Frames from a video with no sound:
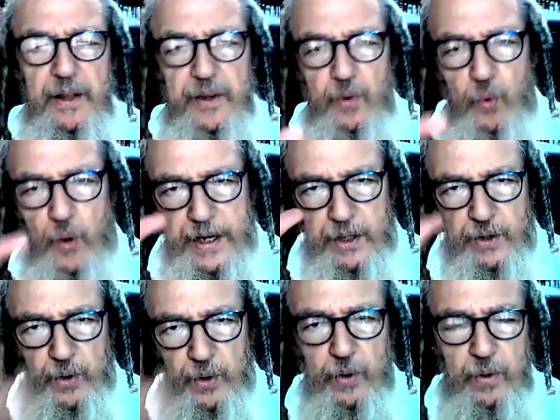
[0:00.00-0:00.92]
the way
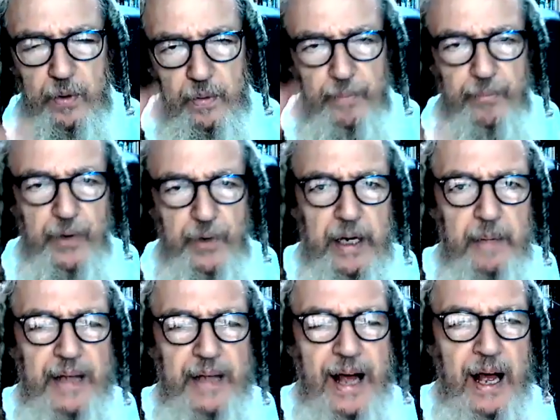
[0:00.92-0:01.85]
to bring
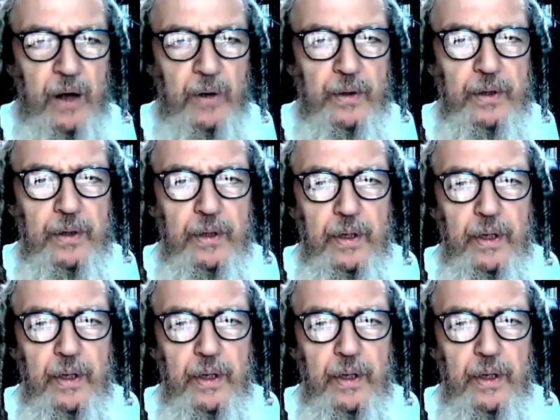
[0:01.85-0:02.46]
them down